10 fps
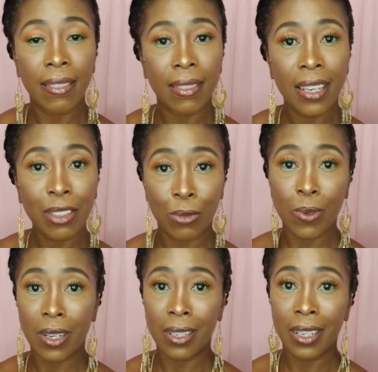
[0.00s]
this
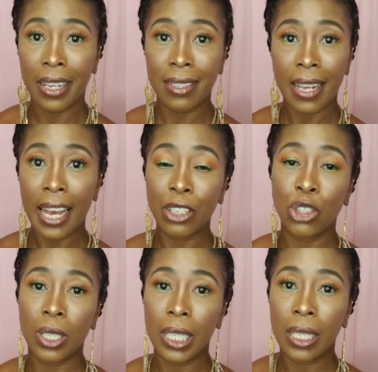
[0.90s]
one is
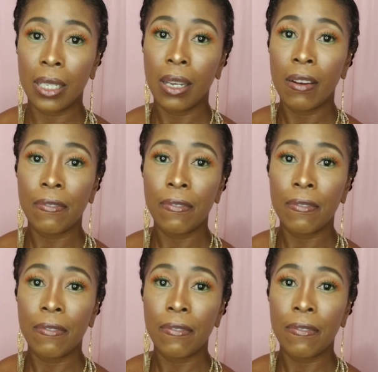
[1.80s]
actually